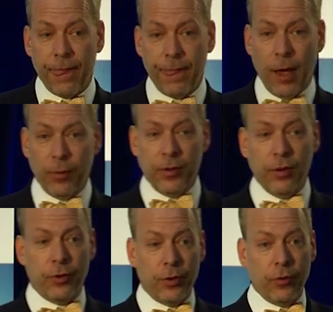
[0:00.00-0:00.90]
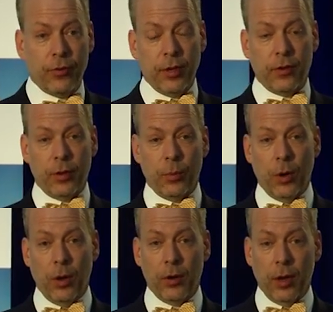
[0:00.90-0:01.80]
that was introduced into the
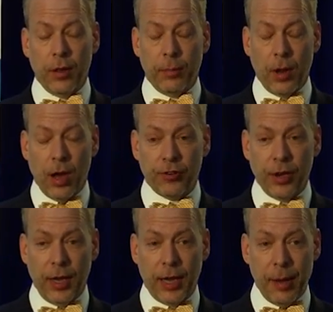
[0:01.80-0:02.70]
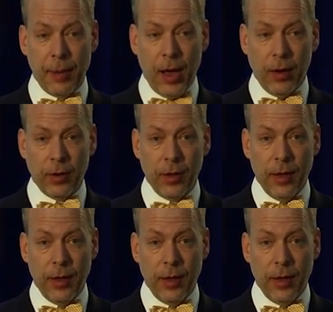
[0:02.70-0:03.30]
world on the blockchain, came out